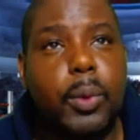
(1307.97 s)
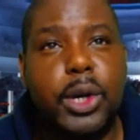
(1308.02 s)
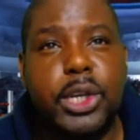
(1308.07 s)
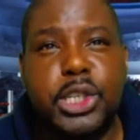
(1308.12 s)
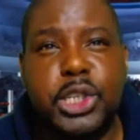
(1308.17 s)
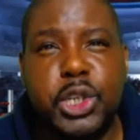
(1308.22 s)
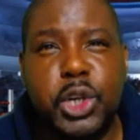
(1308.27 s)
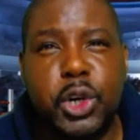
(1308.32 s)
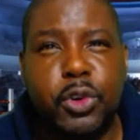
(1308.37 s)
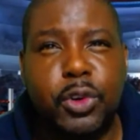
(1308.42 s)

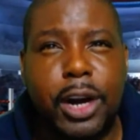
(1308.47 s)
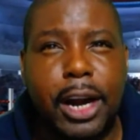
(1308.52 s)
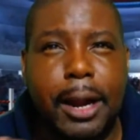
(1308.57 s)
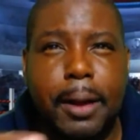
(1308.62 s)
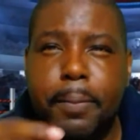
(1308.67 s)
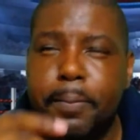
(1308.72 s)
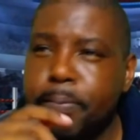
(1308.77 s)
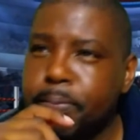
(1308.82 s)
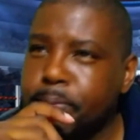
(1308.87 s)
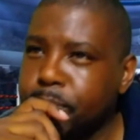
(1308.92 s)
is
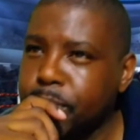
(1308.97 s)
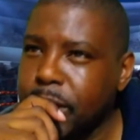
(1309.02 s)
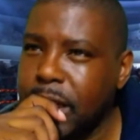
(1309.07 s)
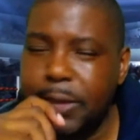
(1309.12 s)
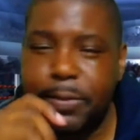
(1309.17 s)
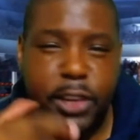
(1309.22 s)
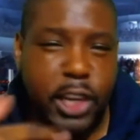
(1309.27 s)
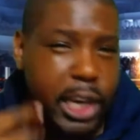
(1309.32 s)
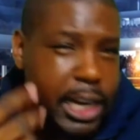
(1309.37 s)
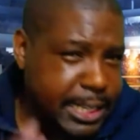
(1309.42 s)
your
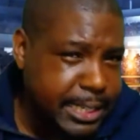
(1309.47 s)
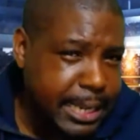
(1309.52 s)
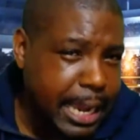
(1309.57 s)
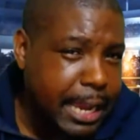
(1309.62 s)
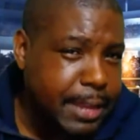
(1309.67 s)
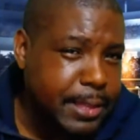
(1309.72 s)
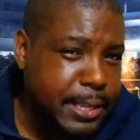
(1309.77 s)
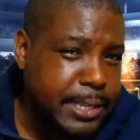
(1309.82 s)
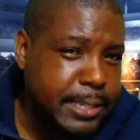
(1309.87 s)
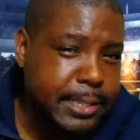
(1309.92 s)
if you're going to
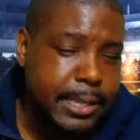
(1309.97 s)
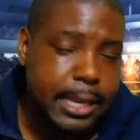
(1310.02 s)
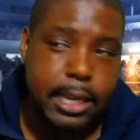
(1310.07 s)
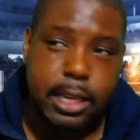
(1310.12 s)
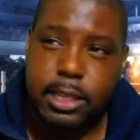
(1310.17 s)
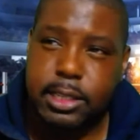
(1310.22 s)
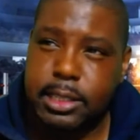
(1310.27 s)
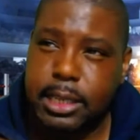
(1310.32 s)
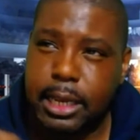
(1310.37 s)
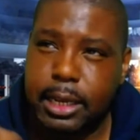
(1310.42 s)
say these
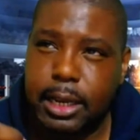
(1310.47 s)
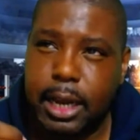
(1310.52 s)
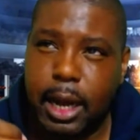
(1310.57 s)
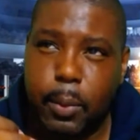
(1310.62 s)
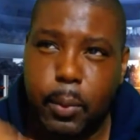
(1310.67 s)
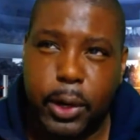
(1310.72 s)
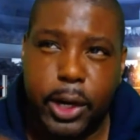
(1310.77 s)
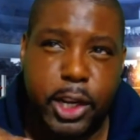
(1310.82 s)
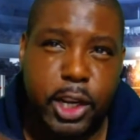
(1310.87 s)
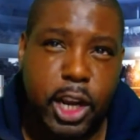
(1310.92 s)
things, then I
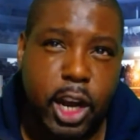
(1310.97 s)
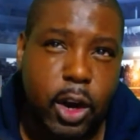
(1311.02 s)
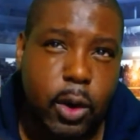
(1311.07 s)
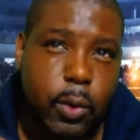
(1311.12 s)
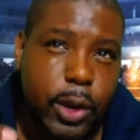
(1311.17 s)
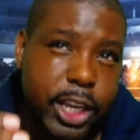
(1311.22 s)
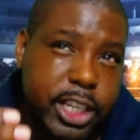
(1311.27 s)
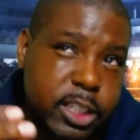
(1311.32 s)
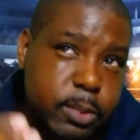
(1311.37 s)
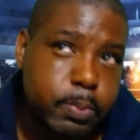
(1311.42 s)
want to
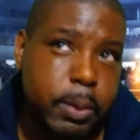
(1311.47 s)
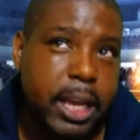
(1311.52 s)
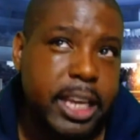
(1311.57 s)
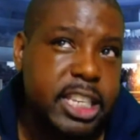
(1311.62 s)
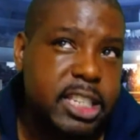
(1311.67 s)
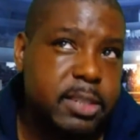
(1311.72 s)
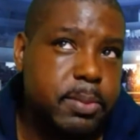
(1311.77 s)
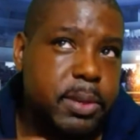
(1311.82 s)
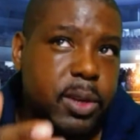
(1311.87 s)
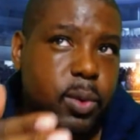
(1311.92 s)
know, explain
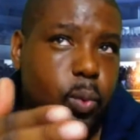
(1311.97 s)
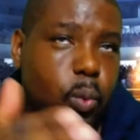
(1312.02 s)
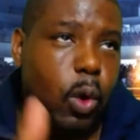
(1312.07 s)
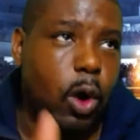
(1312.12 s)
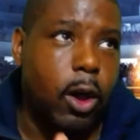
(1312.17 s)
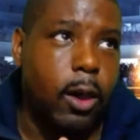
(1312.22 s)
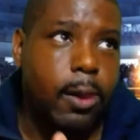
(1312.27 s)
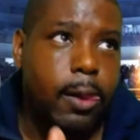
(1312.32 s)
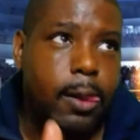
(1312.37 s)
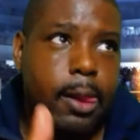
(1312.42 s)
to me
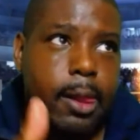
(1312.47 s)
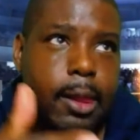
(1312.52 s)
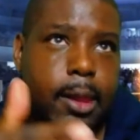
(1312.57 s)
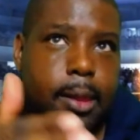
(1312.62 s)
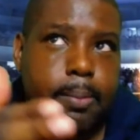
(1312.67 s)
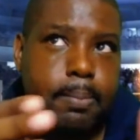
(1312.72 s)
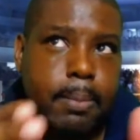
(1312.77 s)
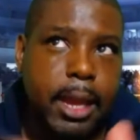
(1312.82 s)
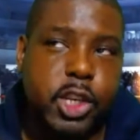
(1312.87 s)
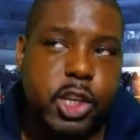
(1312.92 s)
what
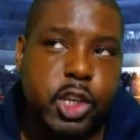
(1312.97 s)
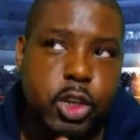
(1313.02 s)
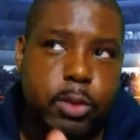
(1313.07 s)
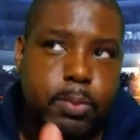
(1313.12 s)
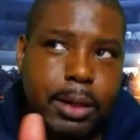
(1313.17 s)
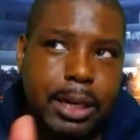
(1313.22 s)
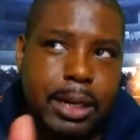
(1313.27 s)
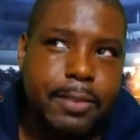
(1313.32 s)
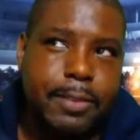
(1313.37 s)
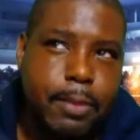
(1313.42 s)
makes you
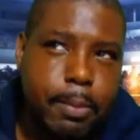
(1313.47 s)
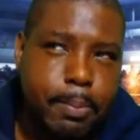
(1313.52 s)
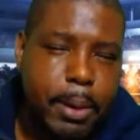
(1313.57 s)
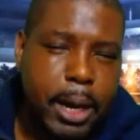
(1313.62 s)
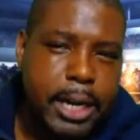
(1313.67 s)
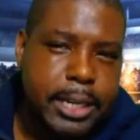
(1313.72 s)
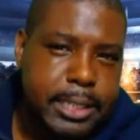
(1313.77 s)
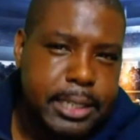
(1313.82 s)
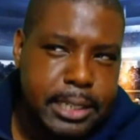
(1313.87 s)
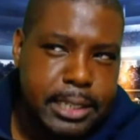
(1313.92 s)
believe a
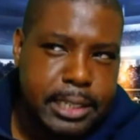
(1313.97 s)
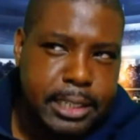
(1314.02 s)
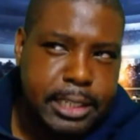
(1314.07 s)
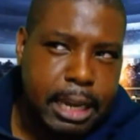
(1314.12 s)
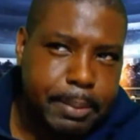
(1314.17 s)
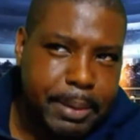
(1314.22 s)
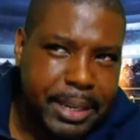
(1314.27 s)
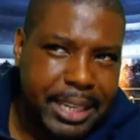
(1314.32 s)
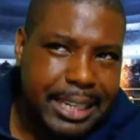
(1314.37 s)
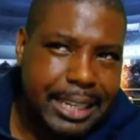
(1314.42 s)
person's
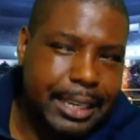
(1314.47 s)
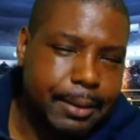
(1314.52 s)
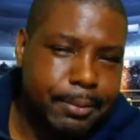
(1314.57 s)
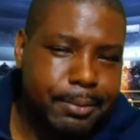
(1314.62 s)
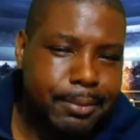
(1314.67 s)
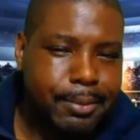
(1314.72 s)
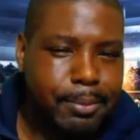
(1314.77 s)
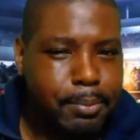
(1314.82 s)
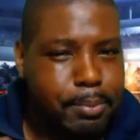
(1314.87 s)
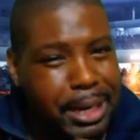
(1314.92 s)
sub-elite.
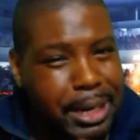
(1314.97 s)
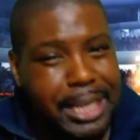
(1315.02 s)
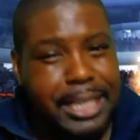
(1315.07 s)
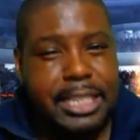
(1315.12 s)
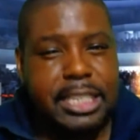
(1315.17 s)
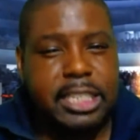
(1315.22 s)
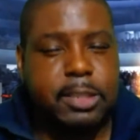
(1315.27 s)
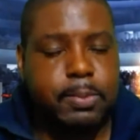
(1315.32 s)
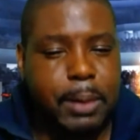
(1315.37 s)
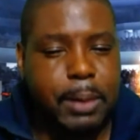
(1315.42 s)
Please
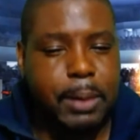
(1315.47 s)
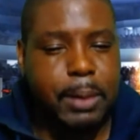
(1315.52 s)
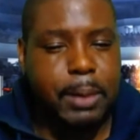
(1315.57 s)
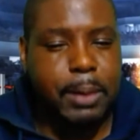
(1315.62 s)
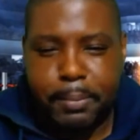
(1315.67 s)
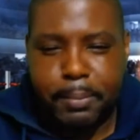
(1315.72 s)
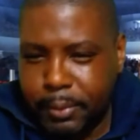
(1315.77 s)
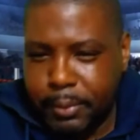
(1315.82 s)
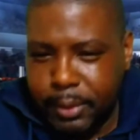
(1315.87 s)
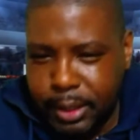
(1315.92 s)

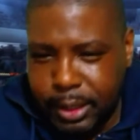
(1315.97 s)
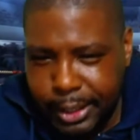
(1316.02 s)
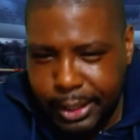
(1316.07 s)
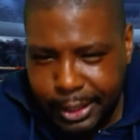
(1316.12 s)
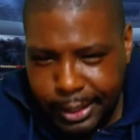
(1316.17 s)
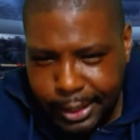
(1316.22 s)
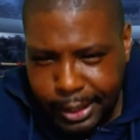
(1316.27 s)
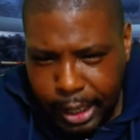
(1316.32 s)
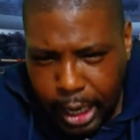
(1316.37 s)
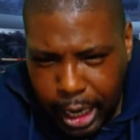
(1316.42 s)
explain.
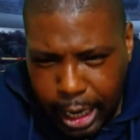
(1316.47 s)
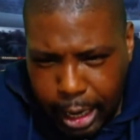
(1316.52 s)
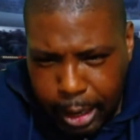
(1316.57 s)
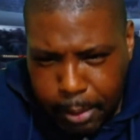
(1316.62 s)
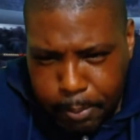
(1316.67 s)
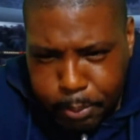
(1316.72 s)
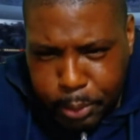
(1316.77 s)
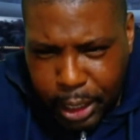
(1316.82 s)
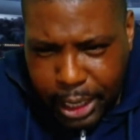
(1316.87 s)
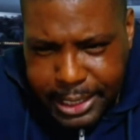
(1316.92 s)

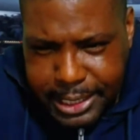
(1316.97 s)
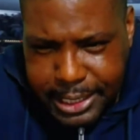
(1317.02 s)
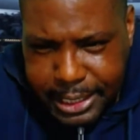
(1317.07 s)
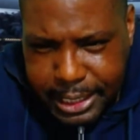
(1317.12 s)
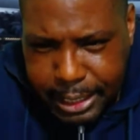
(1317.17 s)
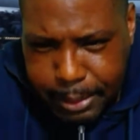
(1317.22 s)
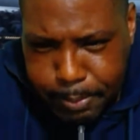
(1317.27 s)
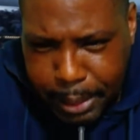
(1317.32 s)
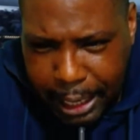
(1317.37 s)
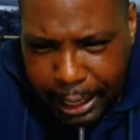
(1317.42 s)

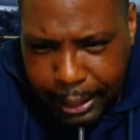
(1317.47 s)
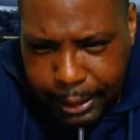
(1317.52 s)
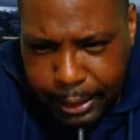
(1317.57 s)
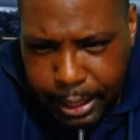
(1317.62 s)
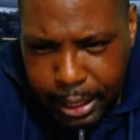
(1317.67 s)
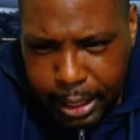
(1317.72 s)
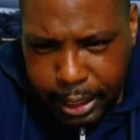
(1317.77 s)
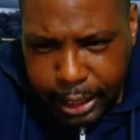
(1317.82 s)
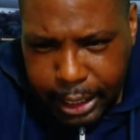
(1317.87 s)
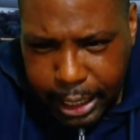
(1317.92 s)
Pricey can
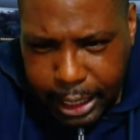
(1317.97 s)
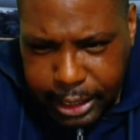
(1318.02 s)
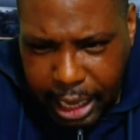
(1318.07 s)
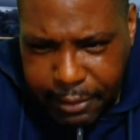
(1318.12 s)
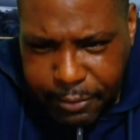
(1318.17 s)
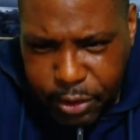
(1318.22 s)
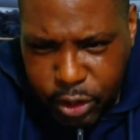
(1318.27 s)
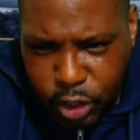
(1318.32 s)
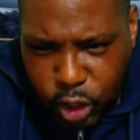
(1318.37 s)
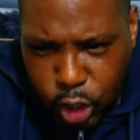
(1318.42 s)
bang.
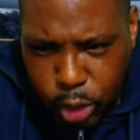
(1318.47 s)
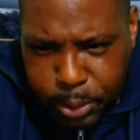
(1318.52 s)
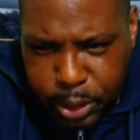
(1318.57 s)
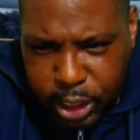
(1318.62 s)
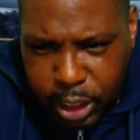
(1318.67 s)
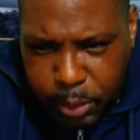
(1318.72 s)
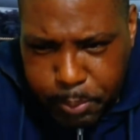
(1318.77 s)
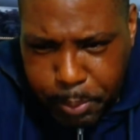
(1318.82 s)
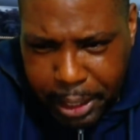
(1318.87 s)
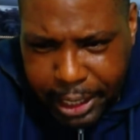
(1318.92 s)
Can Nathan
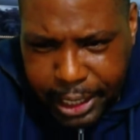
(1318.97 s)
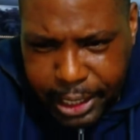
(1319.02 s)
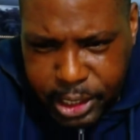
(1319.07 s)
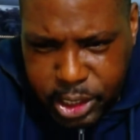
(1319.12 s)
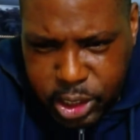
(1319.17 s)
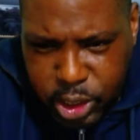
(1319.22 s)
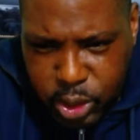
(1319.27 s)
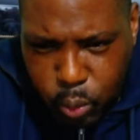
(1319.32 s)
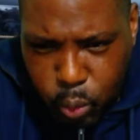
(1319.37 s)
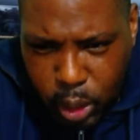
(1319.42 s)
Gorman
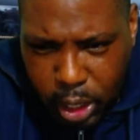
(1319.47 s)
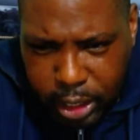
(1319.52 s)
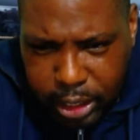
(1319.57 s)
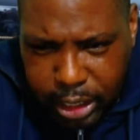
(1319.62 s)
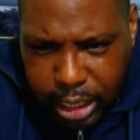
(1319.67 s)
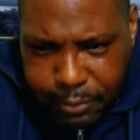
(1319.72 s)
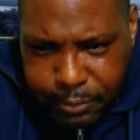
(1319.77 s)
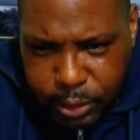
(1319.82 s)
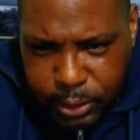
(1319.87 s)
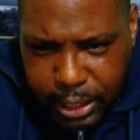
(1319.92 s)
make it to
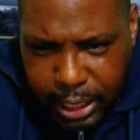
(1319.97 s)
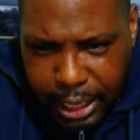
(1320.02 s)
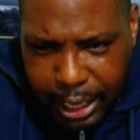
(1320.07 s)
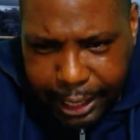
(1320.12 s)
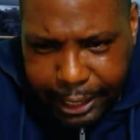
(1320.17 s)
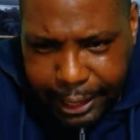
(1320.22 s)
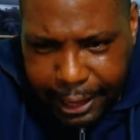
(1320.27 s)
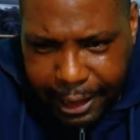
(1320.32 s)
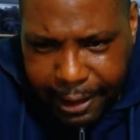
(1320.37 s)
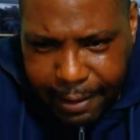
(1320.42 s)
world level?
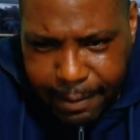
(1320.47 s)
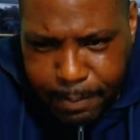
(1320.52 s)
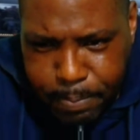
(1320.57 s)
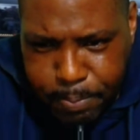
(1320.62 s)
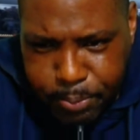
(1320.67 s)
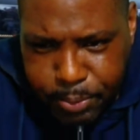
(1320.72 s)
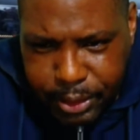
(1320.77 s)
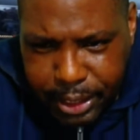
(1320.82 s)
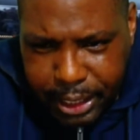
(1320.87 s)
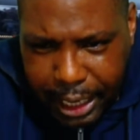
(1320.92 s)
And
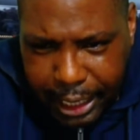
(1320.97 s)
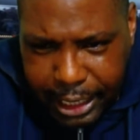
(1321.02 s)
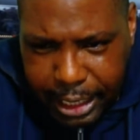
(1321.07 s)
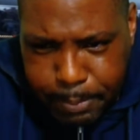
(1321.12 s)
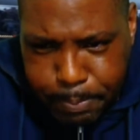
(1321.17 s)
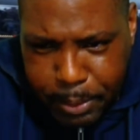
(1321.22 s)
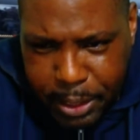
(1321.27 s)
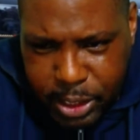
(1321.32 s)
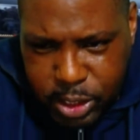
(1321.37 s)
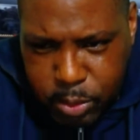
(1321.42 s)
even can
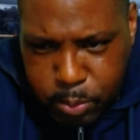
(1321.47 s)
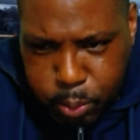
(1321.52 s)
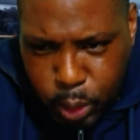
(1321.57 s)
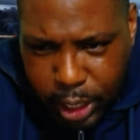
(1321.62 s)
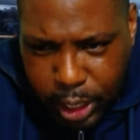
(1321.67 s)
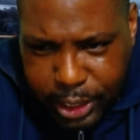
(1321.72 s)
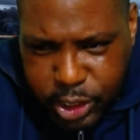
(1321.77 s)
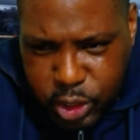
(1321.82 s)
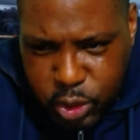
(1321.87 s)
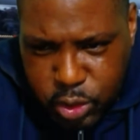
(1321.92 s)
he beat
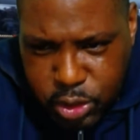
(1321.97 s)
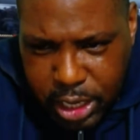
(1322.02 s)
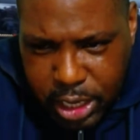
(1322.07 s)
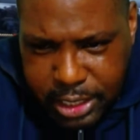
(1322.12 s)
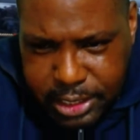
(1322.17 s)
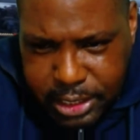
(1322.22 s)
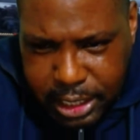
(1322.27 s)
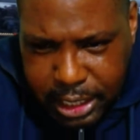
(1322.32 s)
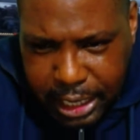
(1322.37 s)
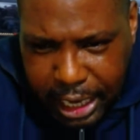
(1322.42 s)
Dubois in
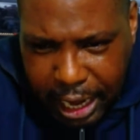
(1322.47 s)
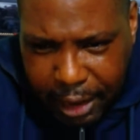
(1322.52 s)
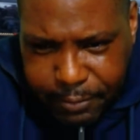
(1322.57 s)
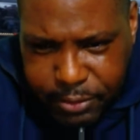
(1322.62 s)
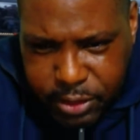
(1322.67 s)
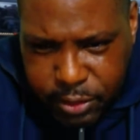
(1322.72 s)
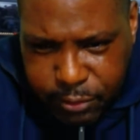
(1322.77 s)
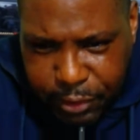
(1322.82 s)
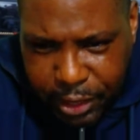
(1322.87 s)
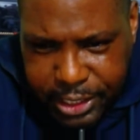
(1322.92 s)
2009? I have
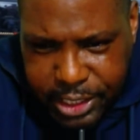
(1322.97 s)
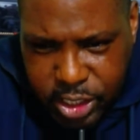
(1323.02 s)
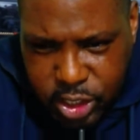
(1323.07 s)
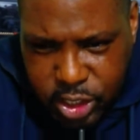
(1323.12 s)
to fancy